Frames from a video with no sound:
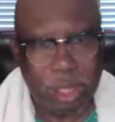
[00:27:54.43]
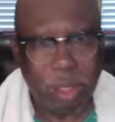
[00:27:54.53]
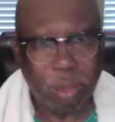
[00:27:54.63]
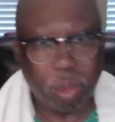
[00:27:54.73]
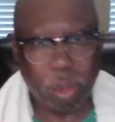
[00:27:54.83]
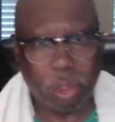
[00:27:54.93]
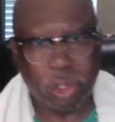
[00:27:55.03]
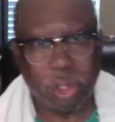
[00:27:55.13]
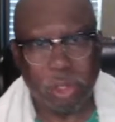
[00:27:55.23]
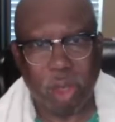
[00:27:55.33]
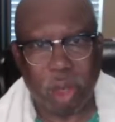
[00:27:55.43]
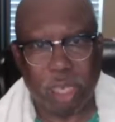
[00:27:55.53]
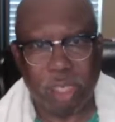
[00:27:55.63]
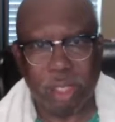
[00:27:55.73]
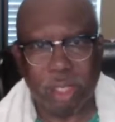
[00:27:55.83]
rulers of
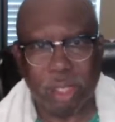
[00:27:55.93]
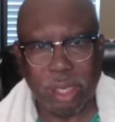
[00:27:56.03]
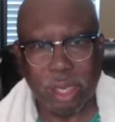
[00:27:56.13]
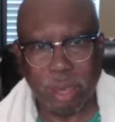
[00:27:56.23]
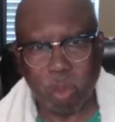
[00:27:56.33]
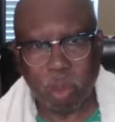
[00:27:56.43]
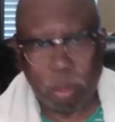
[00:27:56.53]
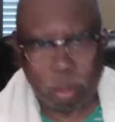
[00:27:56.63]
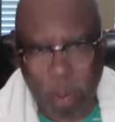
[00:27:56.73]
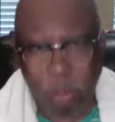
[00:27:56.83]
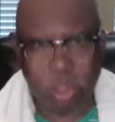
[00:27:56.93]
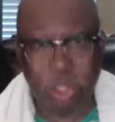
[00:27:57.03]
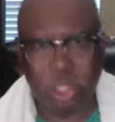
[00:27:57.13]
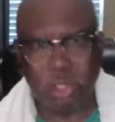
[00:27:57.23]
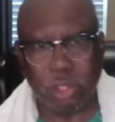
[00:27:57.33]
darkness. And remember,
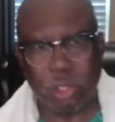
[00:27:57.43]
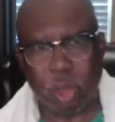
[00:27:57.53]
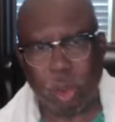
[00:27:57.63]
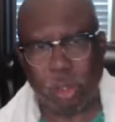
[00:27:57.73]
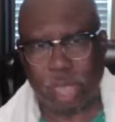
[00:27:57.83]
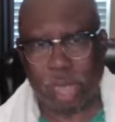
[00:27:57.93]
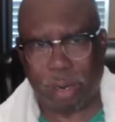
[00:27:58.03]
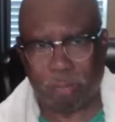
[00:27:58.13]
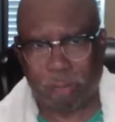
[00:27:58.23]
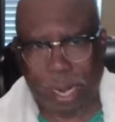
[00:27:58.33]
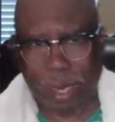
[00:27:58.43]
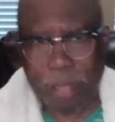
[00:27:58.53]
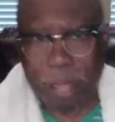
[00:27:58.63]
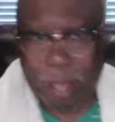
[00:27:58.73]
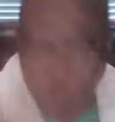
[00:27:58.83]
Jesus told us how to fight
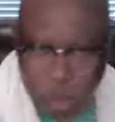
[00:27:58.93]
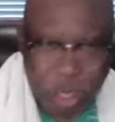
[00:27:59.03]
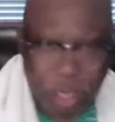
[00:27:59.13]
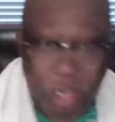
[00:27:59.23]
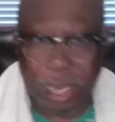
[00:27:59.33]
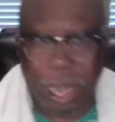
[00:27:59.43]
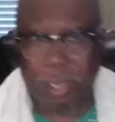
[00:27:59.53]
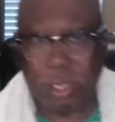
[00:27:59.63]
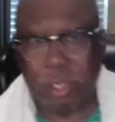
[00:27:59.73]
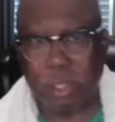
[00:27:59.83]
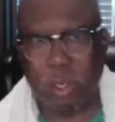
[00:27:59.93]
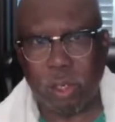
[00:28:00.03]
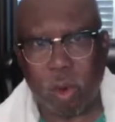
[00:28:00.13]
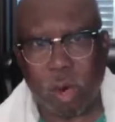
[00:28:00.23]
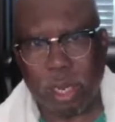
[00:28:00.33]
when he got his
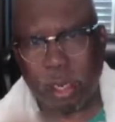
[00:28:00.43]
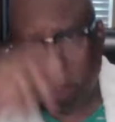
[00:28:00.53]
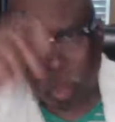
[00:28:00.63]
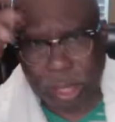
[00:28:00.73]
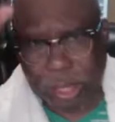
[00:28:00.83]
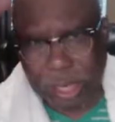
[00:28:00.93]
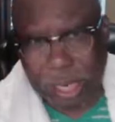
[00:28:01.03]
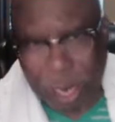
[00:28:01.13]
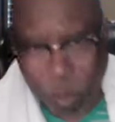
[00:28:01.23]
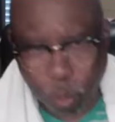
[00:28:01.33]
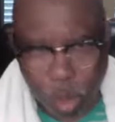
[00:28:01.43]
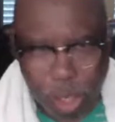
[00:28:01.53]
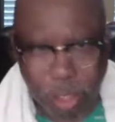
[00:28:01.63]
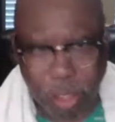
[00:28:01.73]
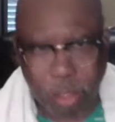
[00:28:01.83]
anointing wing and
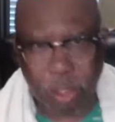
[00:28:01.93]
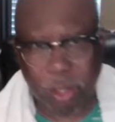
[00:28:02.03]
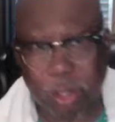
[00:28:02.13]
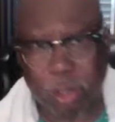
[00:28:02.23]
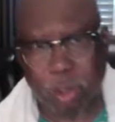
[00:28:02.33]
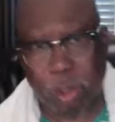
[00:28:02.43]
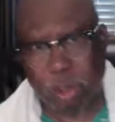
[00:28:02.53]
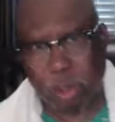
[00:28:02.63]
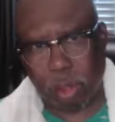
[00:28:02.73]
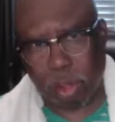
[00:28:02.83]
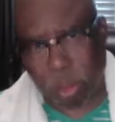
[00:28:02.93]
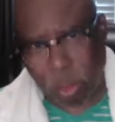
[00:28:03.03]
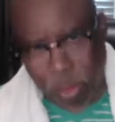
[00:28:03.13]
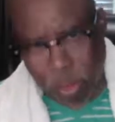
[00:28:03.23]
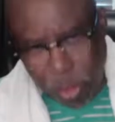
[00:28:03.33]
went into
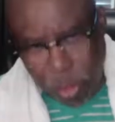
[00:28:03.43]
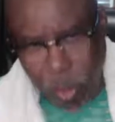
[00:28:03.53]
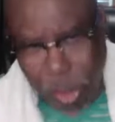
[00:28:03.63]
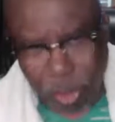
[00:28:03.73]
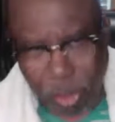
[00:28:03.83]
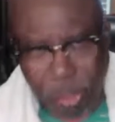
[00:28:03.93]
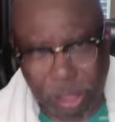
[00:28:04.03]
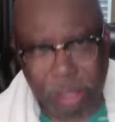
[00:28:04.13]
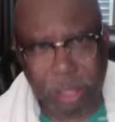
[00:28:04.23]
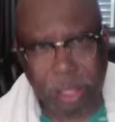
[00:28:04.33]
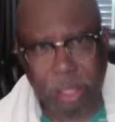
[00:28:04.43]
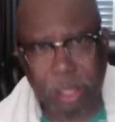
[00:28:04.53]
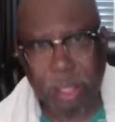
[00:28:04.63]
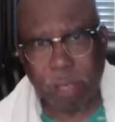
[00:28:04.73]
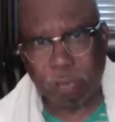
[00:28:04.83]
the, the, the, wilderness
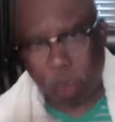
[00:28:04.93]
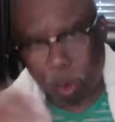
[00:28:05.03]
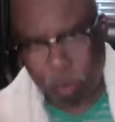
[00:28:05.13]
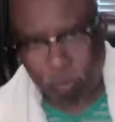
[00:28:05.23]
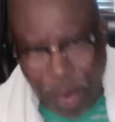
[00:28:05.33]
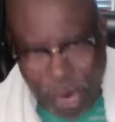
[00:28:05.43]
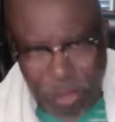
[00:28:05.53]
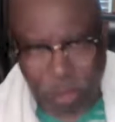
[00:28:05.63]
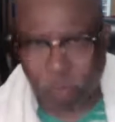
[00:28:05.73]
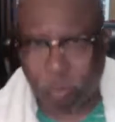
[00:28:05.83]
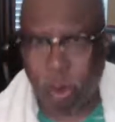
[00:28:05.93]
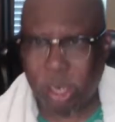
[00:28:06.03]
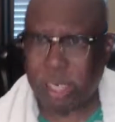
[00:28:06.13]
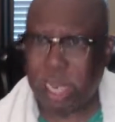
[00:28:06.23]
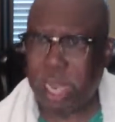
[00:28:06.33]
for and fasted
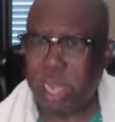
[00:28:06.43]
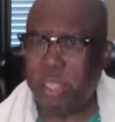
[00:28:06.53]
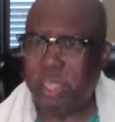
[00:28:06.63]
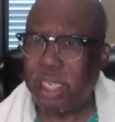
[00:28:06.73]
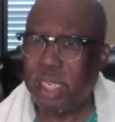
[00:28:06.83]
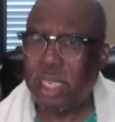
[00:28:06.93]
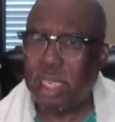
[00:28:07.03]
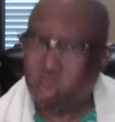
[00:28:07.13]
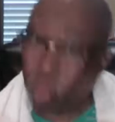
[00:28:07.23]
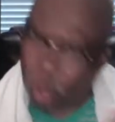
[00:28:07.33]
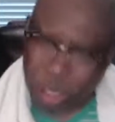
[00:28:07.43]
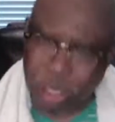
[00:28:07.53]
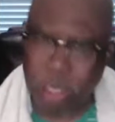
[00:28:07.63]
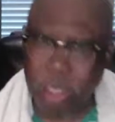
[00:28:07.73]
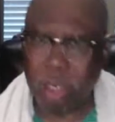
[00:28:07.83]
40 days. What did
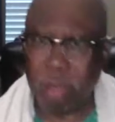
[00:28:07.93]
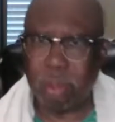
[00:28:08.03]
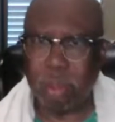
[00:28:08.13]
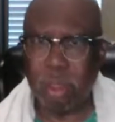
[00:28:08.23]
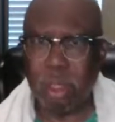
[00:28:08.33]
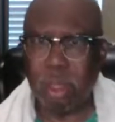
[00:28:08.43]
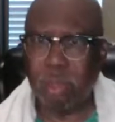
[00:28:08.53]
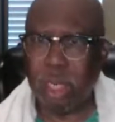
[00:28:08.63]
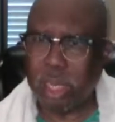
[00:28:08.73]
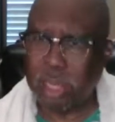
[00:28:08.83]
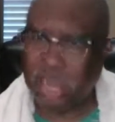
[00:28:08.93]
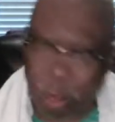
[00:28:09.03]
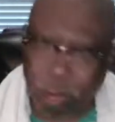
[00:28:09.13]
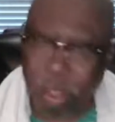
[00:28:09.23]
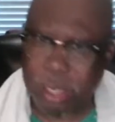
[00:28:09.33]
he do? When the
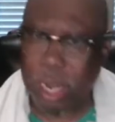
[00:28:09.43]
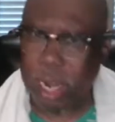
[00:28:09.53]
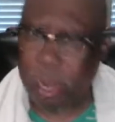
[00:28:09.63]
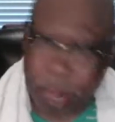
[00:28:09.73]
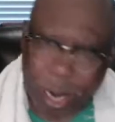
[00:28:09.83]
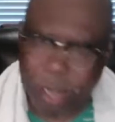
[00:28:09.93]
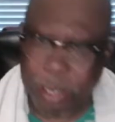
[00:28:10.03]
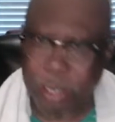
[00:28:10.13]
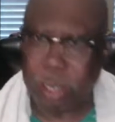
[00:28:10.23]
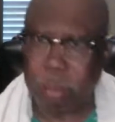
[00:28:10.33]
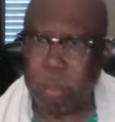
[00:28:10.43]
devil came at him,